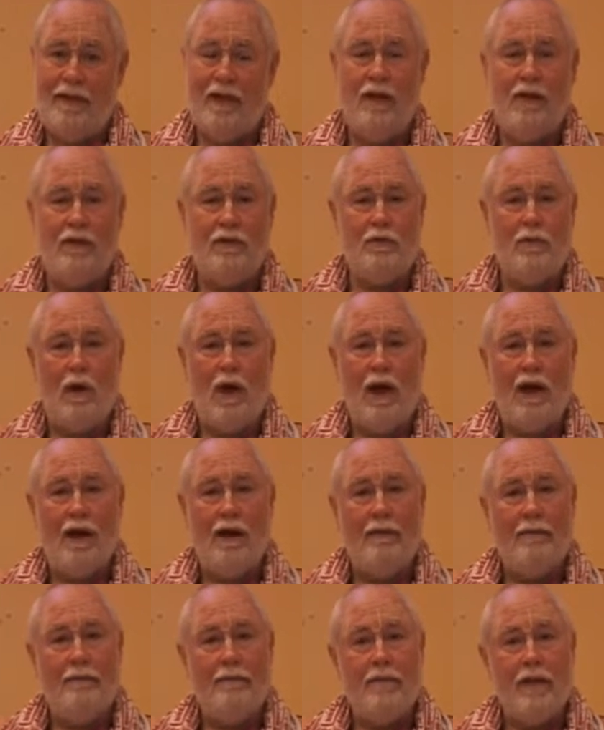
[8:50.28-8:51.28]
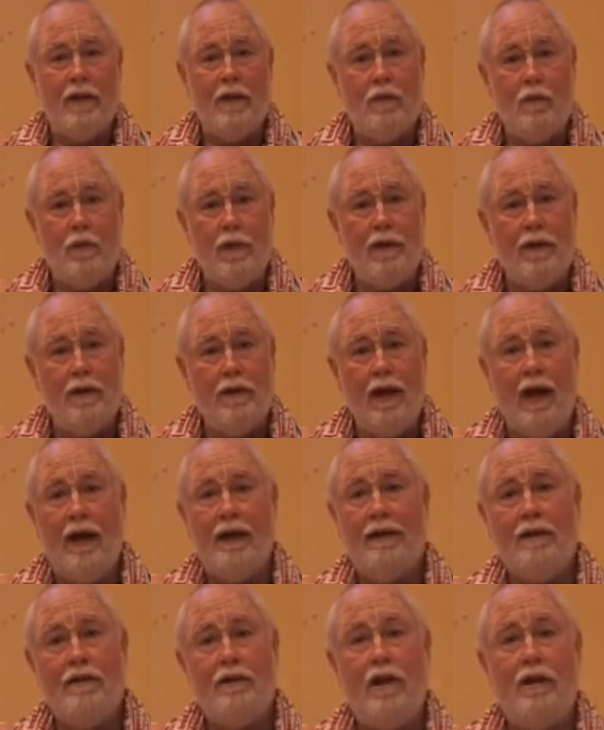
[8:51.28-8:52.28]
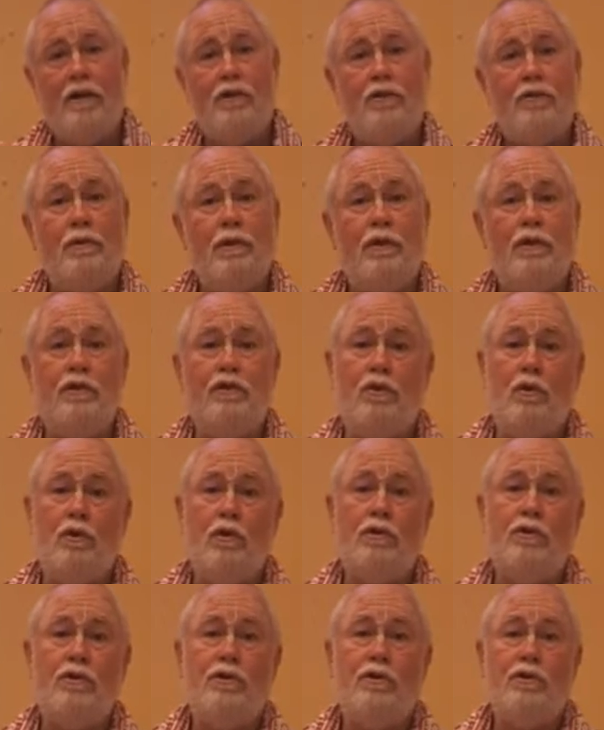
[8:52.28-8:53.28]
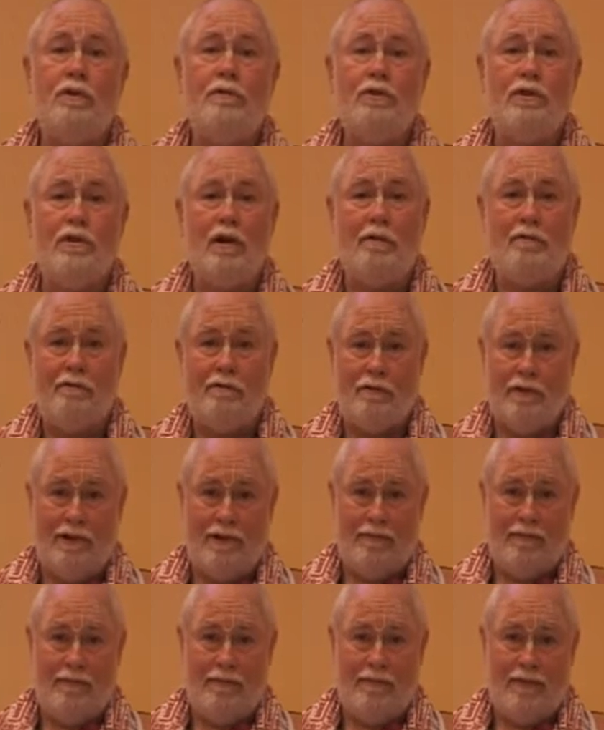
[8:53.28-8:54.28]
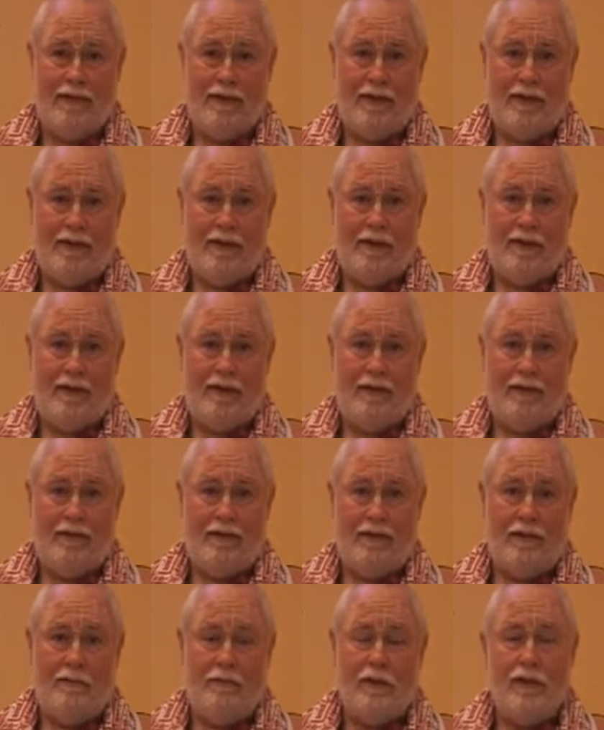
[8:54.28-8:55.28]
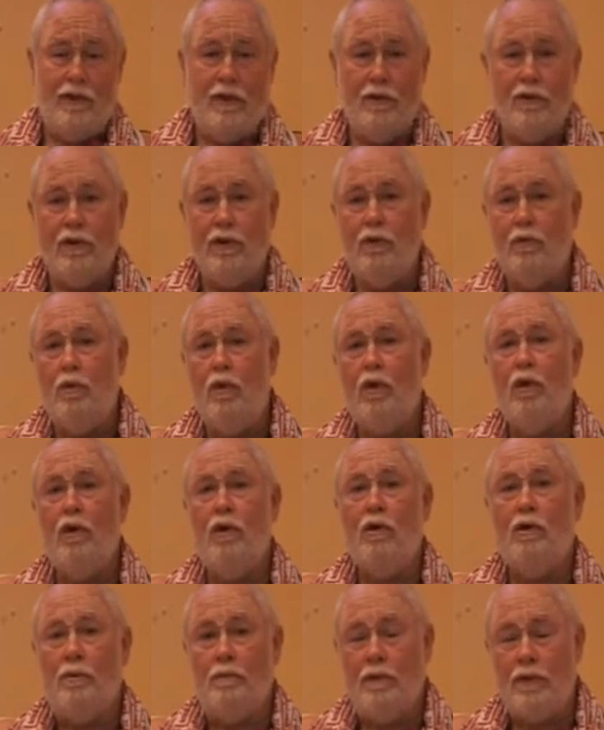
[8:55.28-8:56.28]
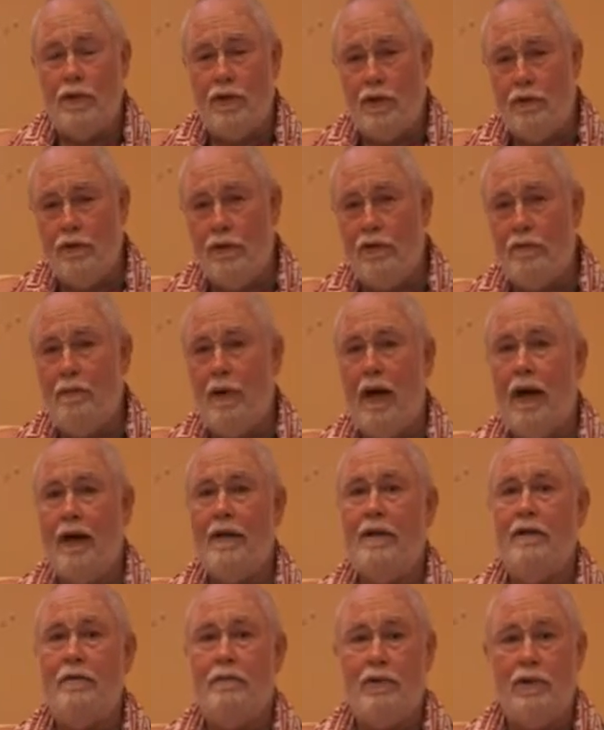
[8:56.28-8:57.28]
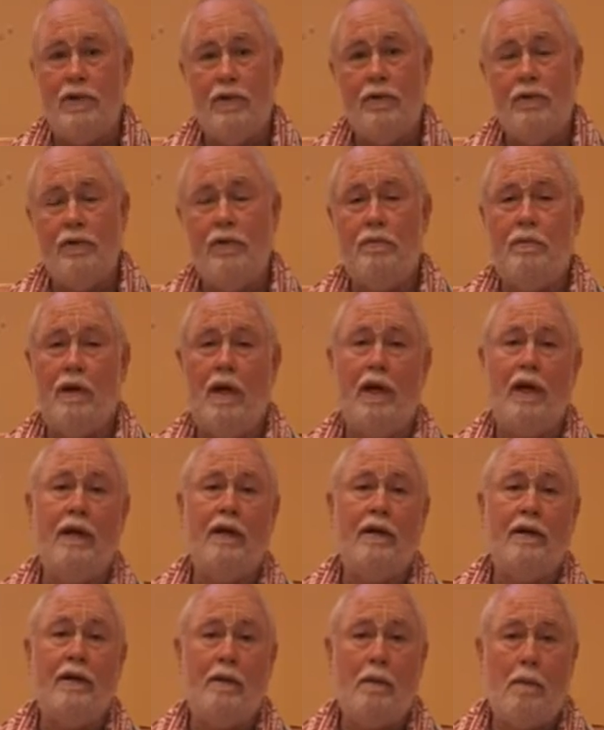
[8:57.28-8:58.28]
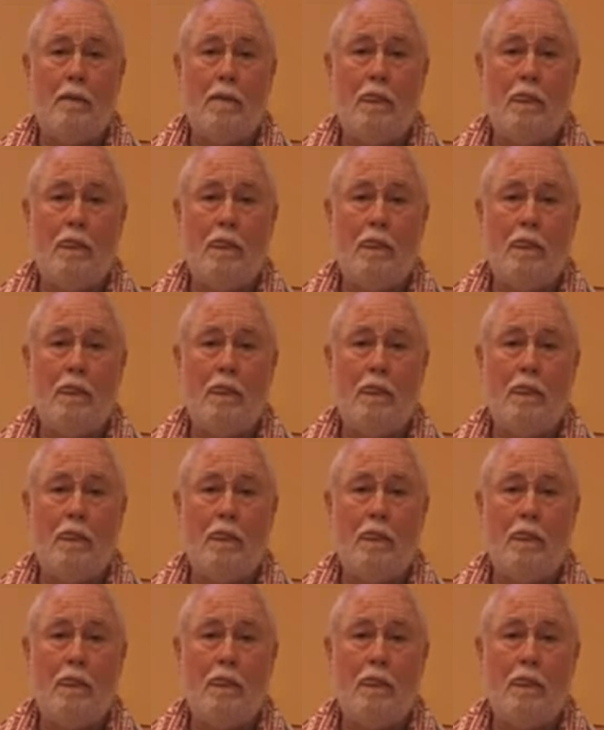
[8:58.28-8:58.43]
Because why? We are not in touch with the sources of suffering. The material world, the material body, the material mind.